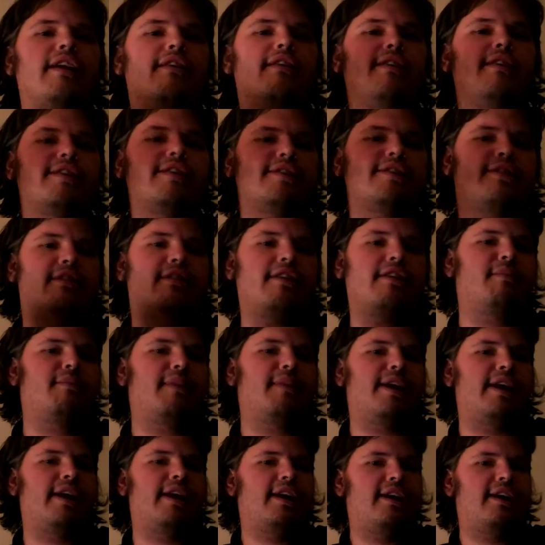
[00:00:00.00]
There is
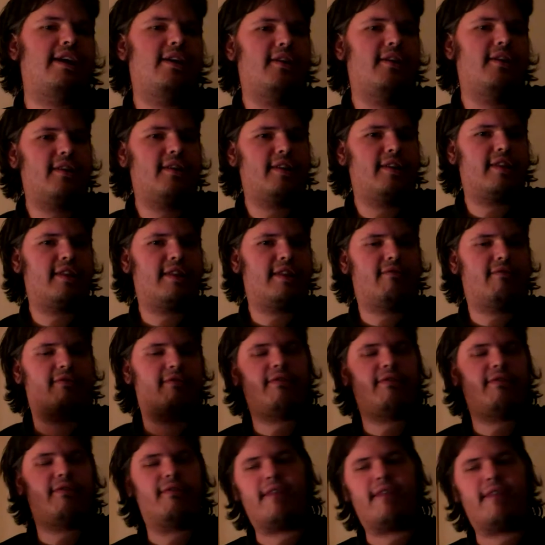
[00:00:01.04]
going to be
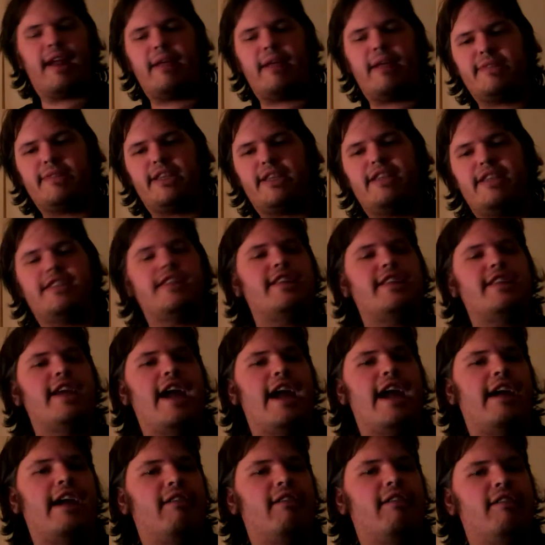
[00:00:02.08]
Ramsay's
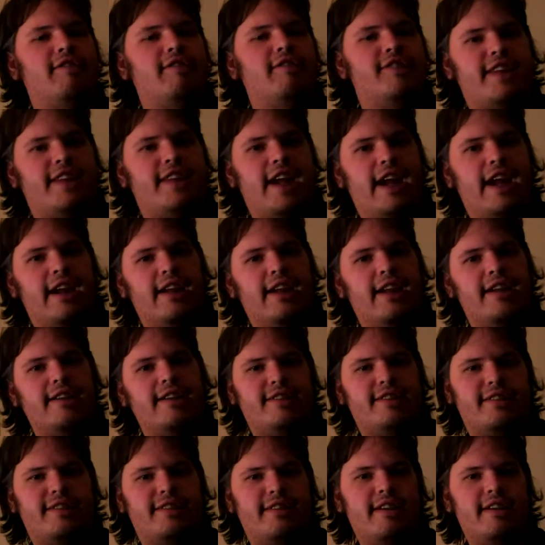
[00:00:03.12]
attack on
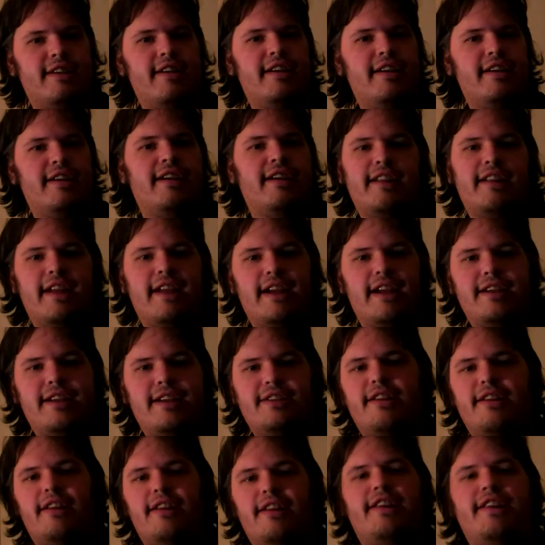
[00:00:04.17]
Stannis.
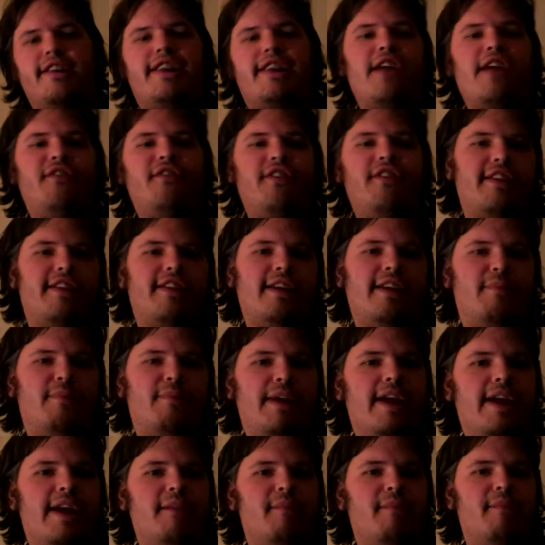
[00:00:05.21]
That is going to
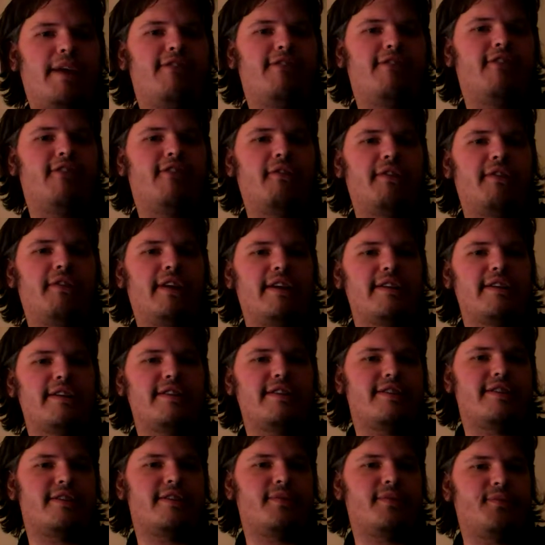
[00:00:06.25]
definitely be a big
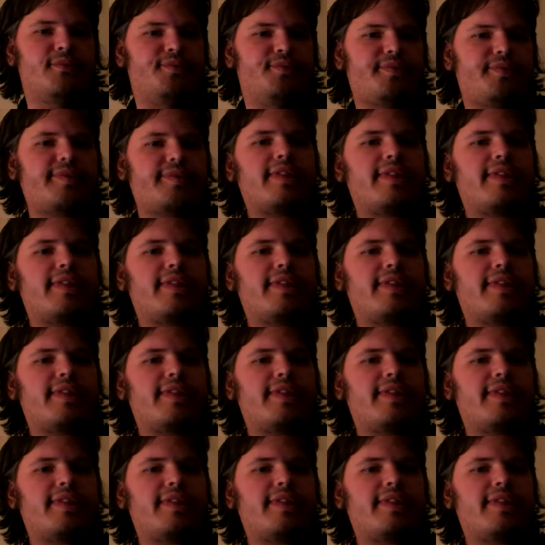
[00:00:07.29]
focus.